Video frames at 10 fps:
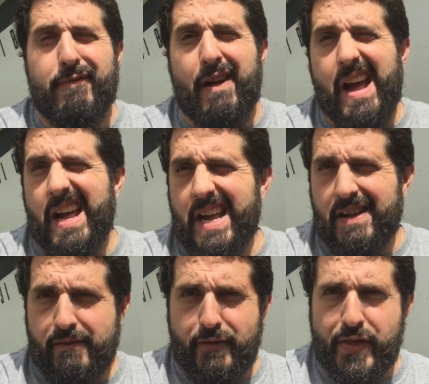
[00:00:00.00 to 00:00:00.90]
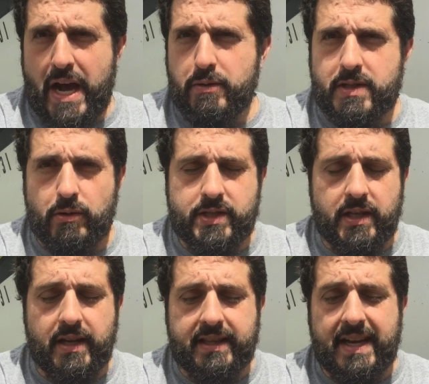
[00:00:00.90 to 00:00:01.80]
A5000 or
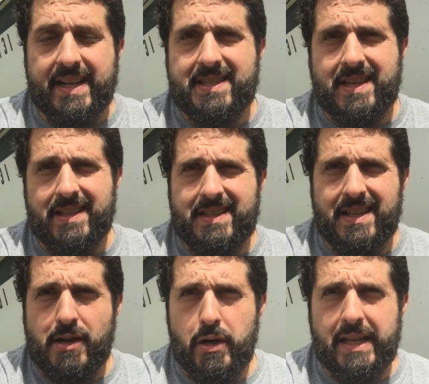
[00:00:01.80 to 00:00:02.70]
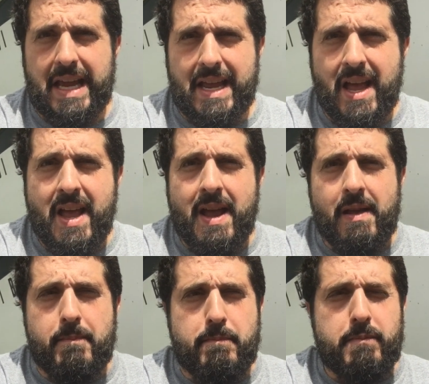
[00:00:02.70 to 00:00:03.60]
something like that. It's called a
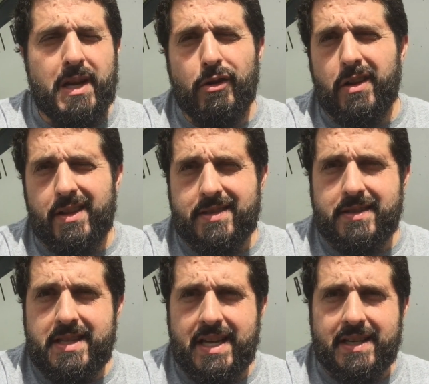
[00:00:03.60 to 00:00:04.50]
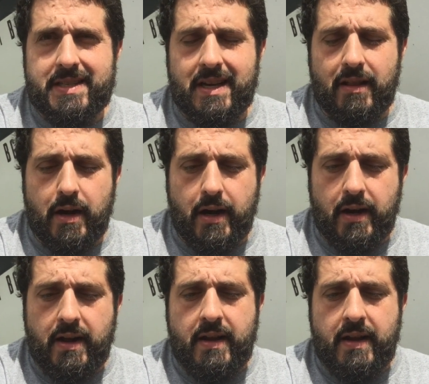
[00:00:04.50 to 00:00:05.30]
mirrorless DSLR